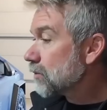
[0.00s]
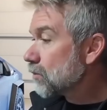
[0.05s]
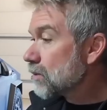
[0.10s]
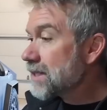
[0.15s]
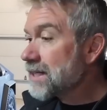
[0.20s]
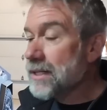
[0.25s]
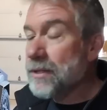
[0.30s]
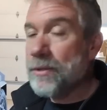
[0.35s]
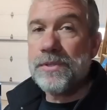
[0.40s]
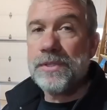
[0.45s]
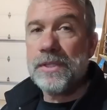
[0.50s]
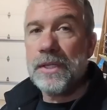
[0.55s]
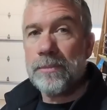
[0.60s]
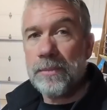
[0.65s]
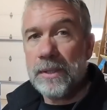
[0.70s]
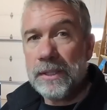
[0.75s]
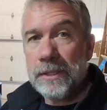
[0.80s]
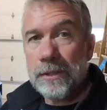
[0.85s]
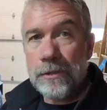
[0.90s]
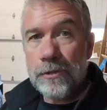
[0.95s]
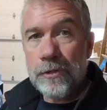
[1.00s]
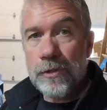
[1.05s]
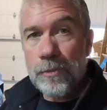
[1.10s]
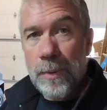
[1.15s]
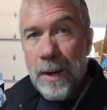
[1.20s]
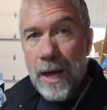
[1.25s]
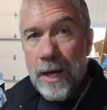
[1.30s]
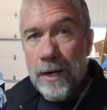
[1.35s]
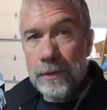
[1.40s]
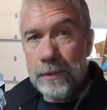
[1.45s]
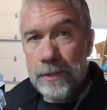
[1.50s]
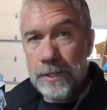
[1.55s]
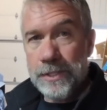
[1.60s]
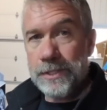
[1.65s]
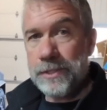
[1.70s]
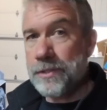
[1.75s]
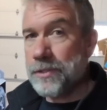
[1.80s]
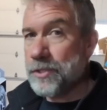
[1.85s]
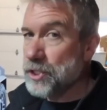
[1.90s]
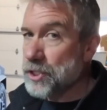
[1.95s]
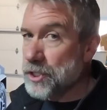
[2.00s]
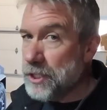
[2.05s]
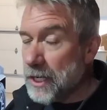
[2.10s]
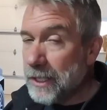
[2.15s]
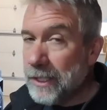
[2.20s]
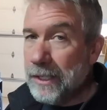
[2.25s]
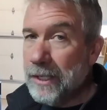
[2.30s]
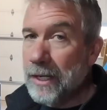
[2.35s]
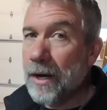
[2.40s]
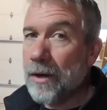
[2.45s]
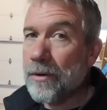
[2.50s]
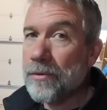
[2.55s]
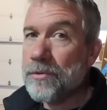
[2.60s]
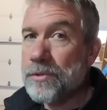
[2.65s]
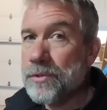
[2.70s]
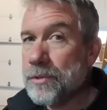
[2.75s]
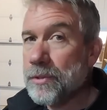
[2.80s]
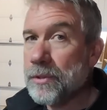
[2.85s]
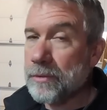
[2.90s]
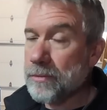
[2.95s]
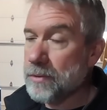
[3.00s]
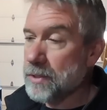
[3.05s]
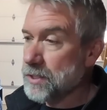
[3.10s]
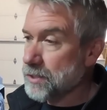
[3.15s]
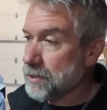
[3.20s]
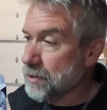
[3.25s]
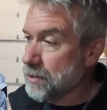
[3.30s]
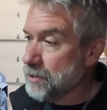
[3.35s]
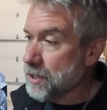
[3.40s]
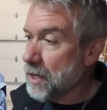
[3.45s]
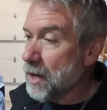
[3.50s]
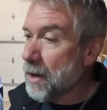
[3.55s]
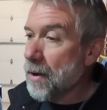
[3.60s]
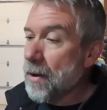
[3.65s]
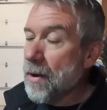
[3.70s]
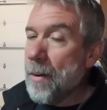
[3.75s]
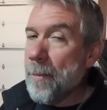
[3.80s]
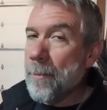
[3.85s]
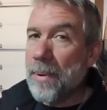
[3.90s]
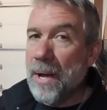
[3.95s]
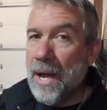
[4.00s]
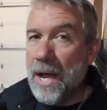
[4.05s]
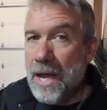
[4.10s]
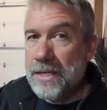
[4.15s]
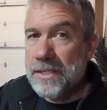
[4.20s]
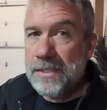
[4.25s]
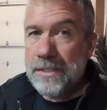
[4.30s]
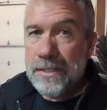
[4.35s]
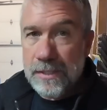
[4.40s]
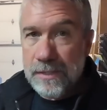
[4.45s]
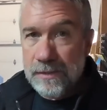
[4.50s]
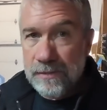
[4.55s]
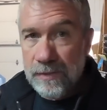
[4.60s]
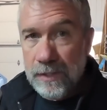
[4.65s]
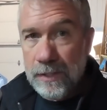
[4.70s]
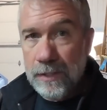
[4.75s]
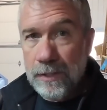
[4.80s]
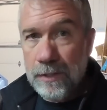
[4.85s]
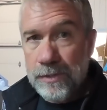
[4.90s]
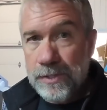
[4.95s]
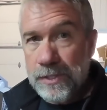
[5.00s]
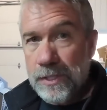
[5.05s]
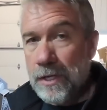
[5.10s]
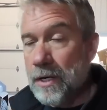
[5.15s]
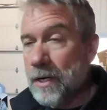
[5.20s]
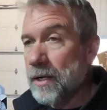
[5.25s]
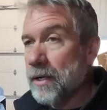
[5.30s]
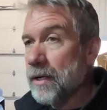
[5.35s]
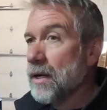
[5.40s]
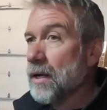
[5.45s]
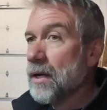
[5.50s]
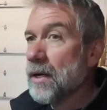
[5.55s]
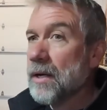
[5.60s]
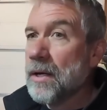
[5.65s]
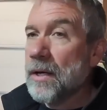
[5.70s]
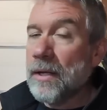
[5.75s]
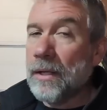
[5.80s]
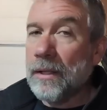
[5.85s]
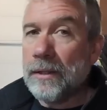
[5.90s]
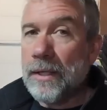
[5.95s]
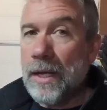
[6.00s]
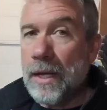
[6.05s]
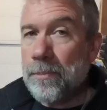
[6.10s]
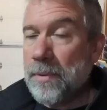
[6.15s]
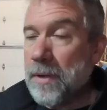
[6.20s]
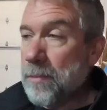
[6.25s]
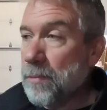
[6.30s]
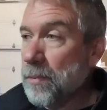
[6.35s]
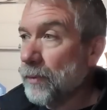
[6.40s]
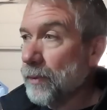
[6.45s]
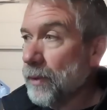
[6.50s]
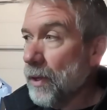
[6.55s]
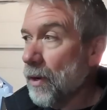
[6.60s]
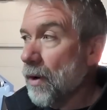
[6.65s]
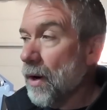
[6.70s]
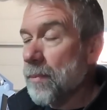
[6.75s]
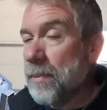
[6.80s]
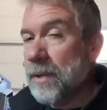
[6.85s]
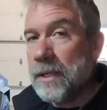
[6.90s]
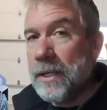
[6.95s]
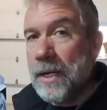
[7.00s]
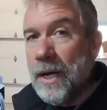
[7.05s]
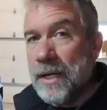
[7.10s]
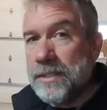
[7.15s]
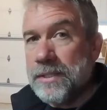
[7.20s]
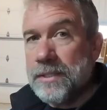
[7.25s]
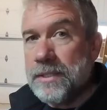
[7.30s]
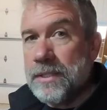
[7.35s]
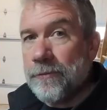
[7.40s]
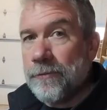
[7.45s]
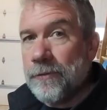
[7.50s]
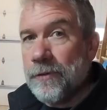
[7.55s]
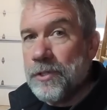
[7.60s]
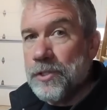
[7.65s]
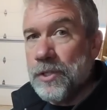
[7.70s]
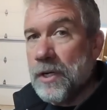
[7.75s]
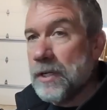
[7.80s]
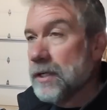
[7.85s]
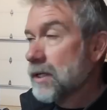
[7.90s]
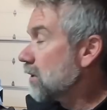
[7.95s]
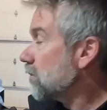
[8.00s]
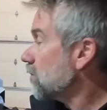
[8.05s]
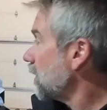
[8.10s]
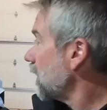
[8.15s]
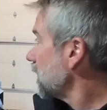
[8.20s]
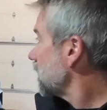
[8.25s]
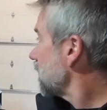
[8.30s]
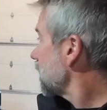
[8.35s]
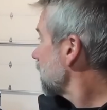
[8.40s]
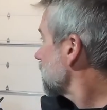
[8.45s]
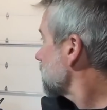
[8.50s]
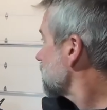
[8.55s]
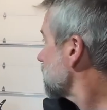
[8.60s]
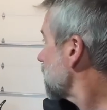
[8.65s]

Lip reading: reuse them in their new batteries. Check it out. Do your research. Pass these videos on. Let people know. I mean, yeah, it's a different truck. You might think it's